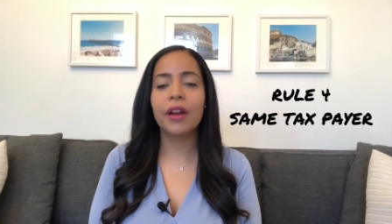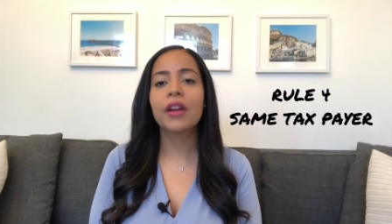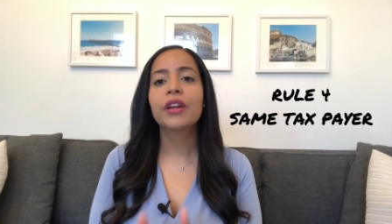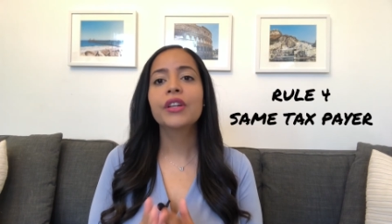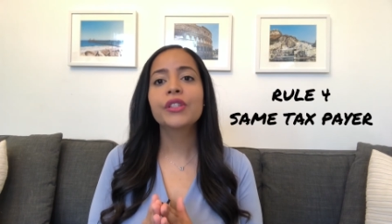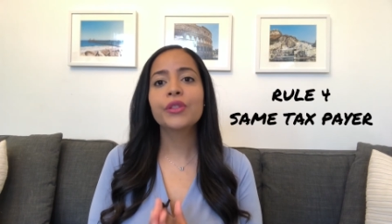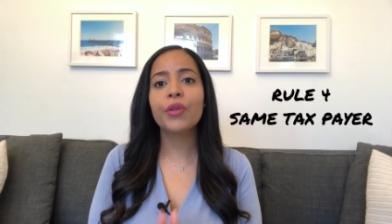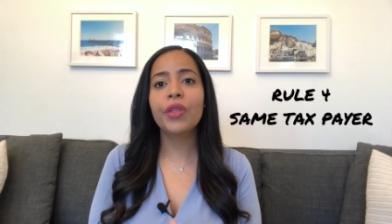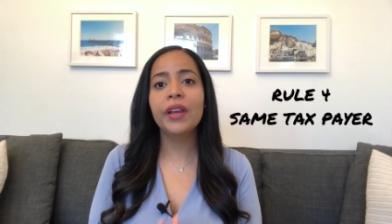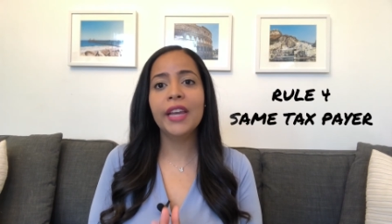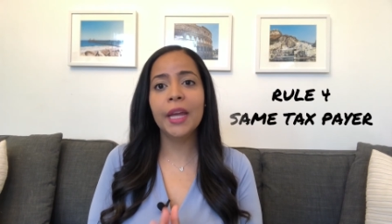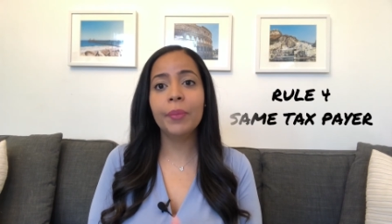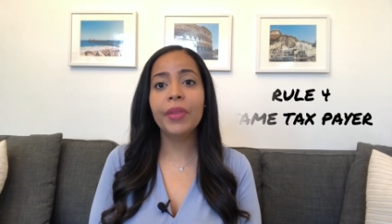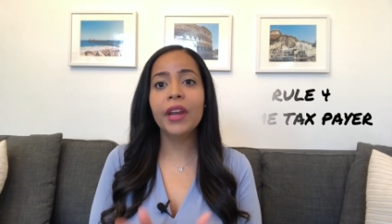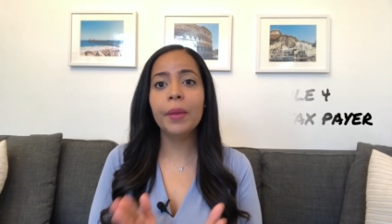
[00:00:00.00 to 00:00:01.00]
So the name
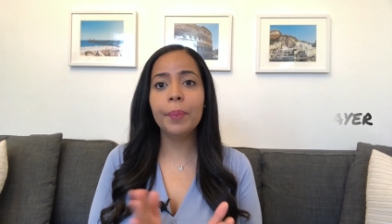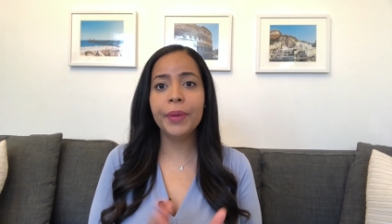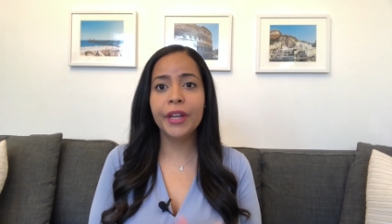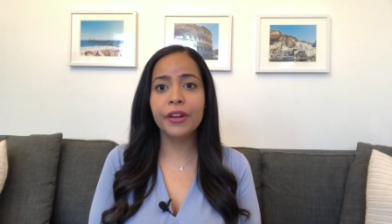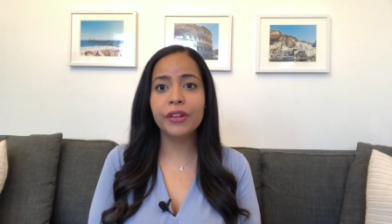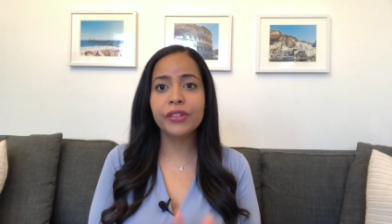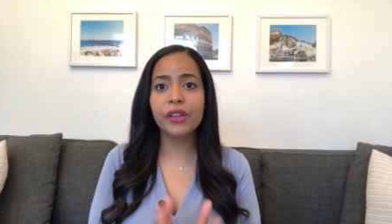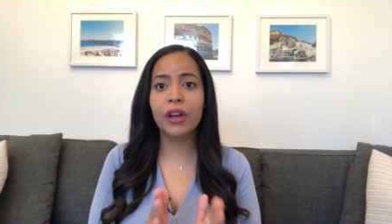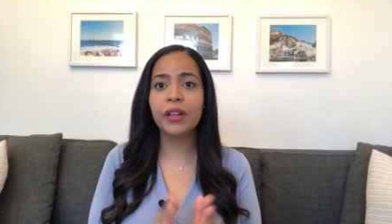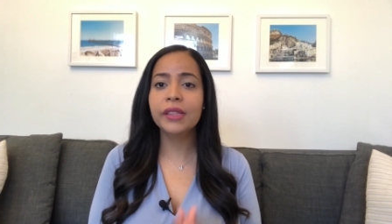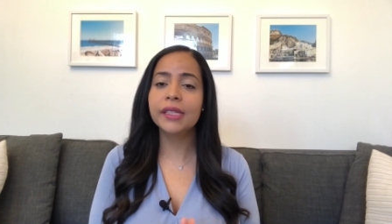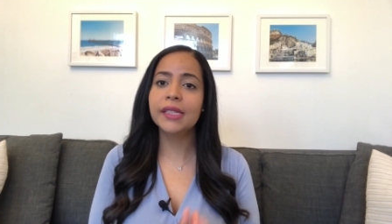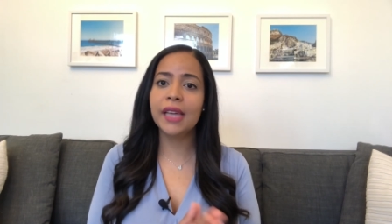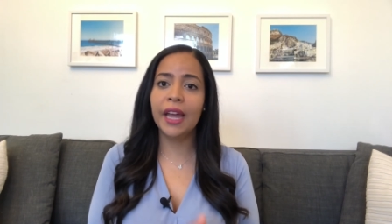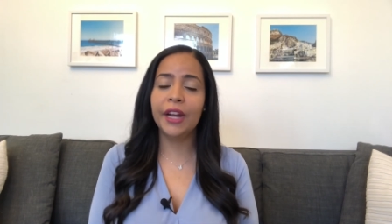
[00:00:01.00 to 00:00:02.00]
that appears on the
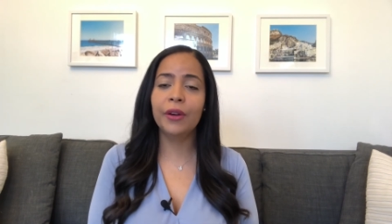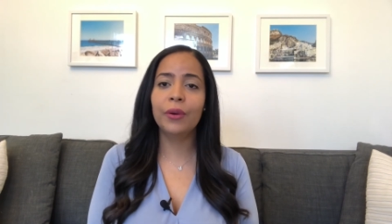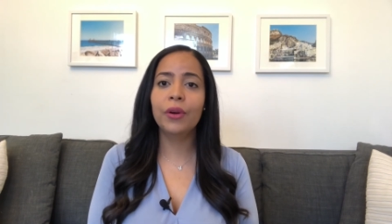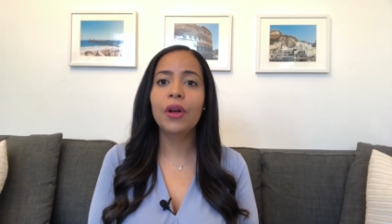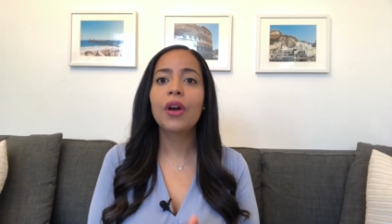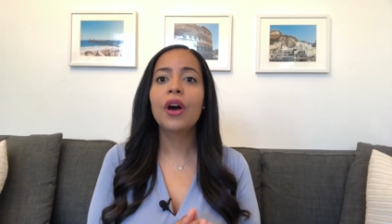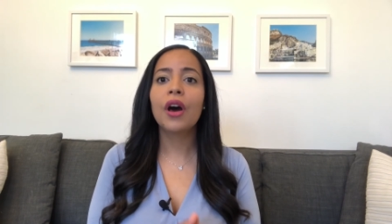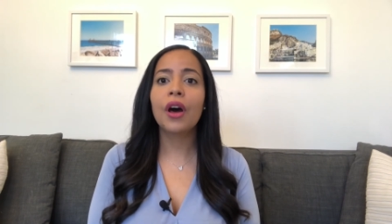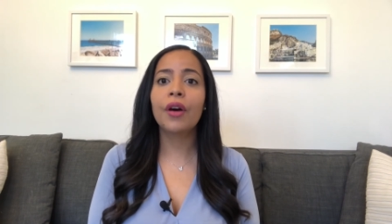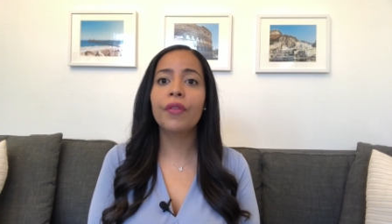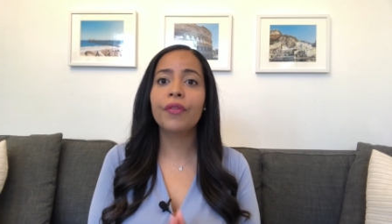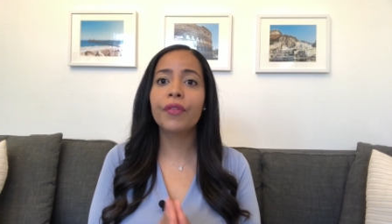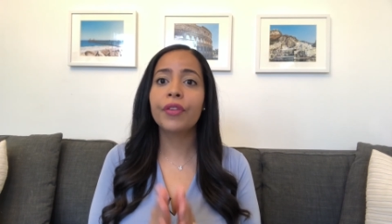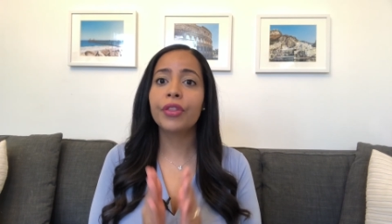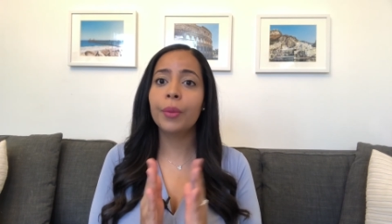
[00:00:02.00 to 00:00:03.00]
title of
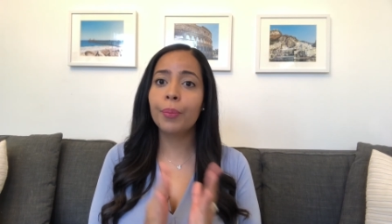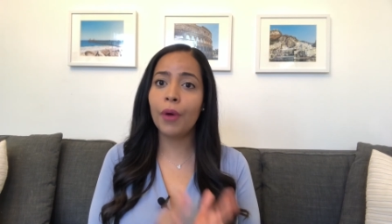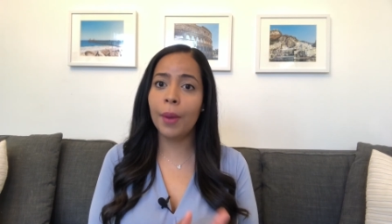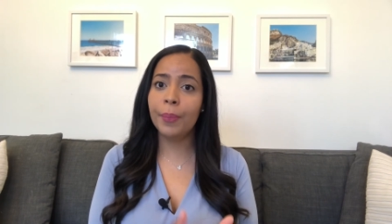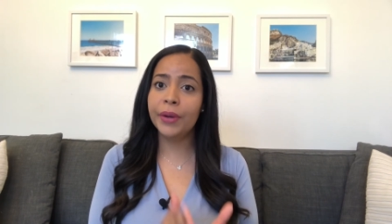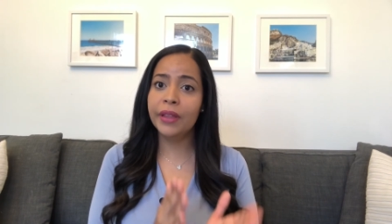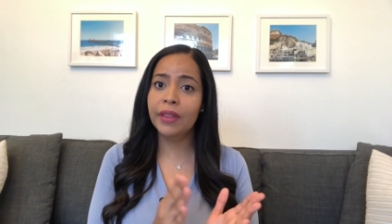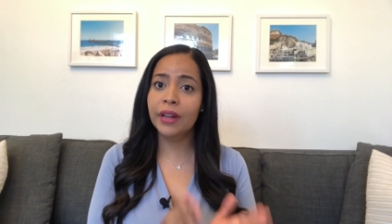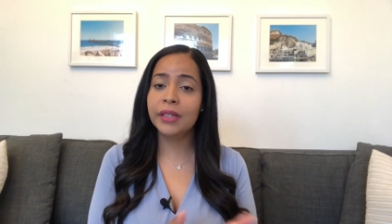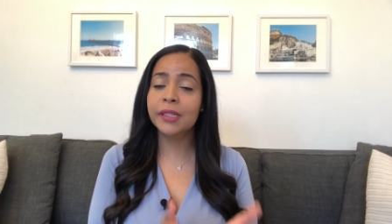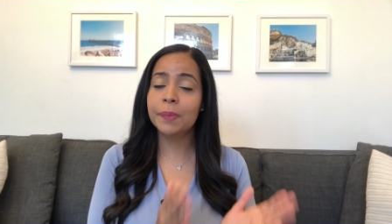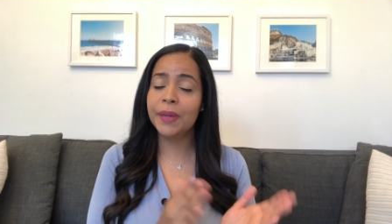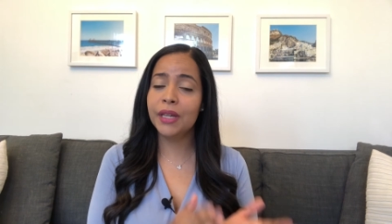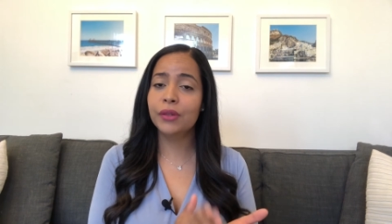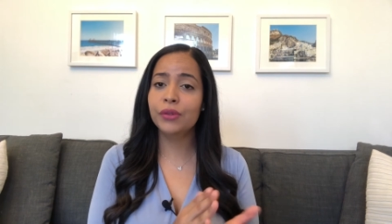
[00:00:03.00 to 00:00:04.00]
the property that's
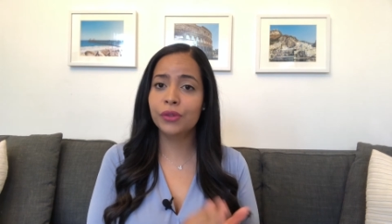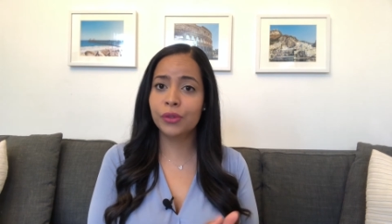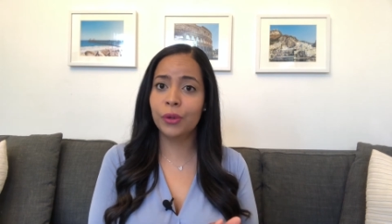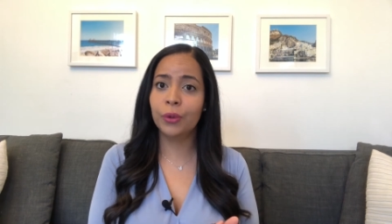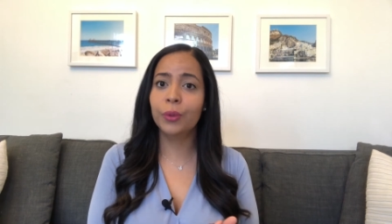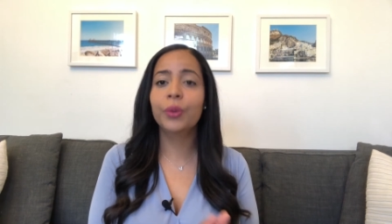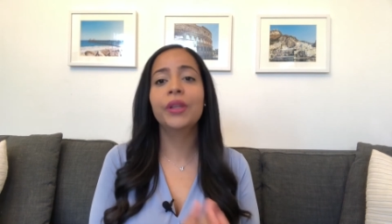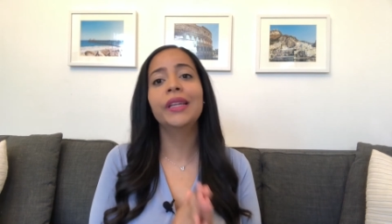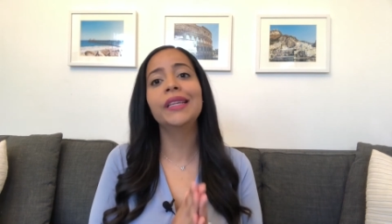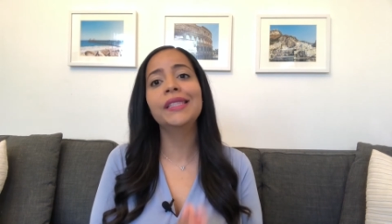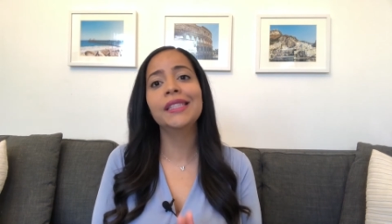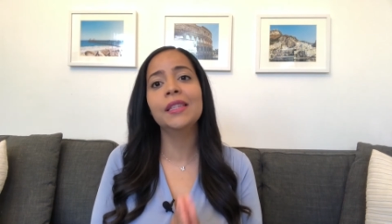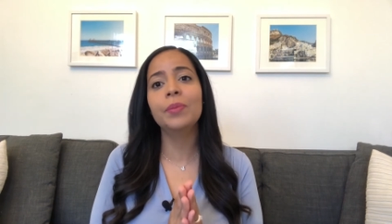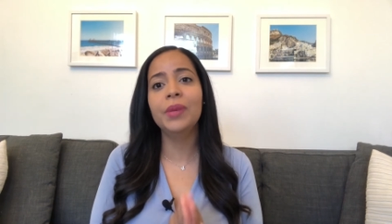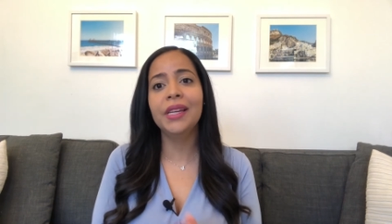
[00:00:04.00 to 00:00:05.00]
being sold needs to
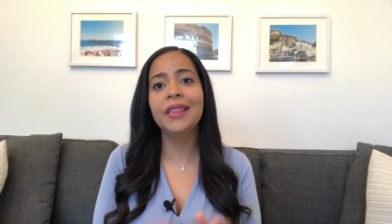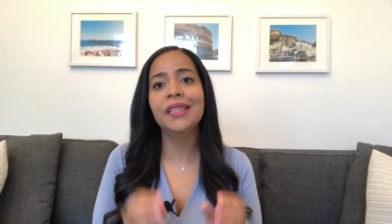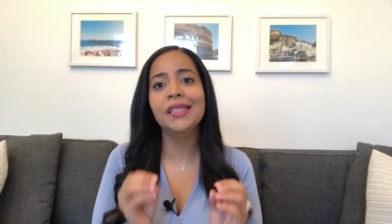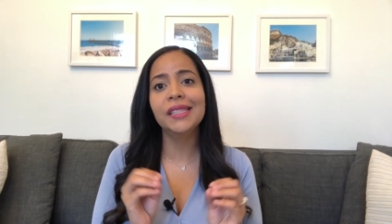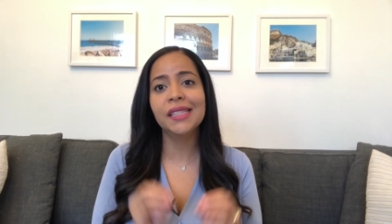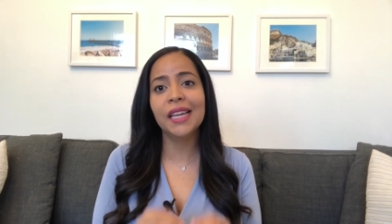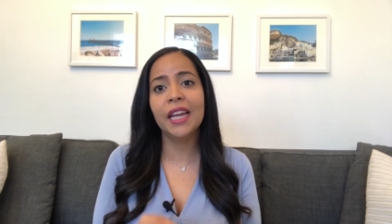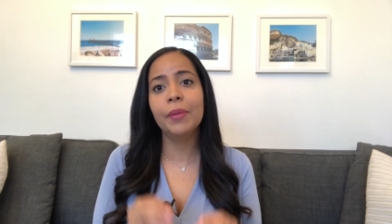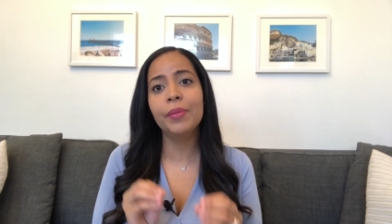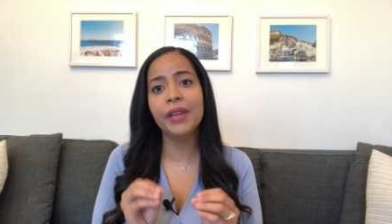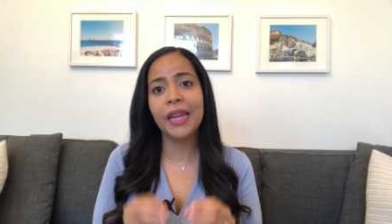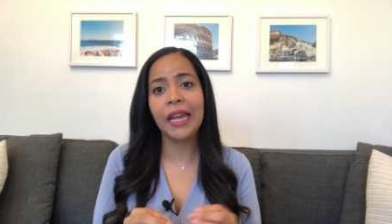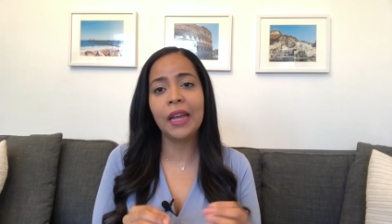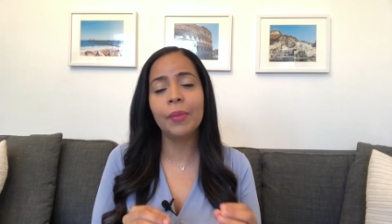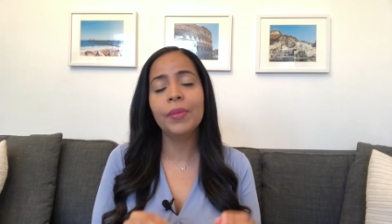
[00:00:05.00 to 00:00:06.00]
be the same
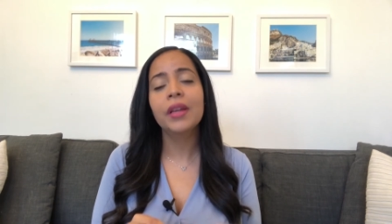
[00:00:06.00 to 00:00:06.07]
name